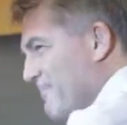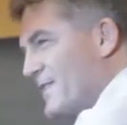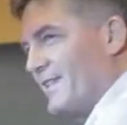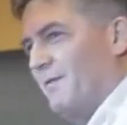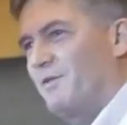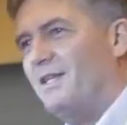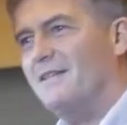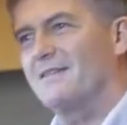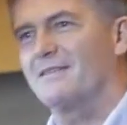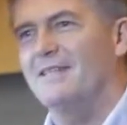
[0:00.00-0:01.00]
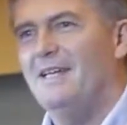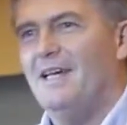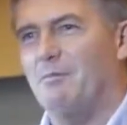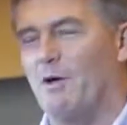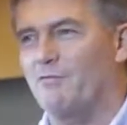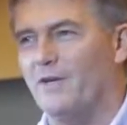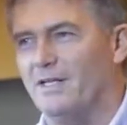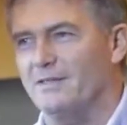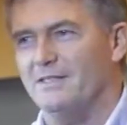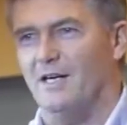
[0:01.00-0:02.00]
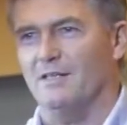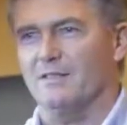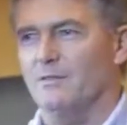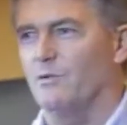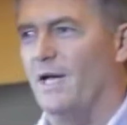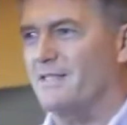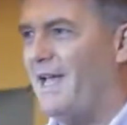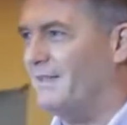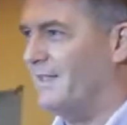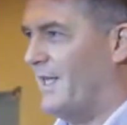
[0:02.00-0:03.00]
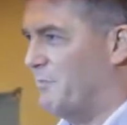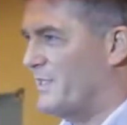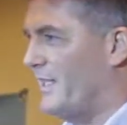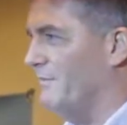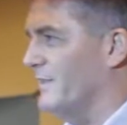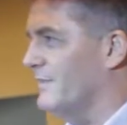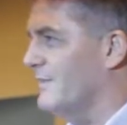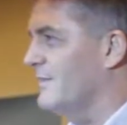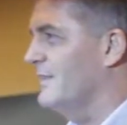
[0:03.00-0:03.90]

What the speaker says: Same thing. And my friend Jan, who has handicap 7,